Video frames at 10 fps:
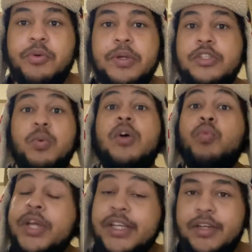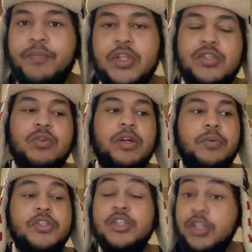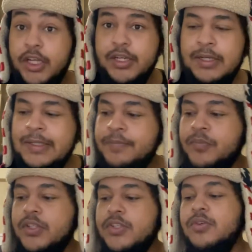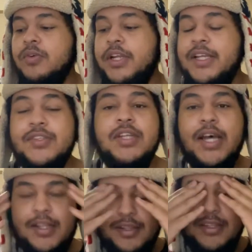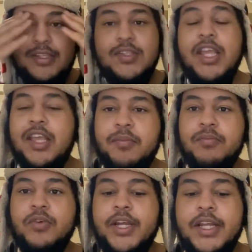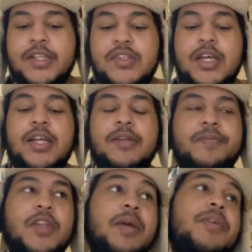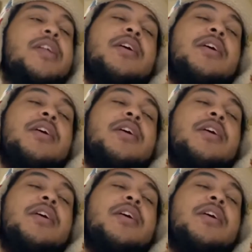was well written. That story was good. This story is not the same, right? It's not. I mean,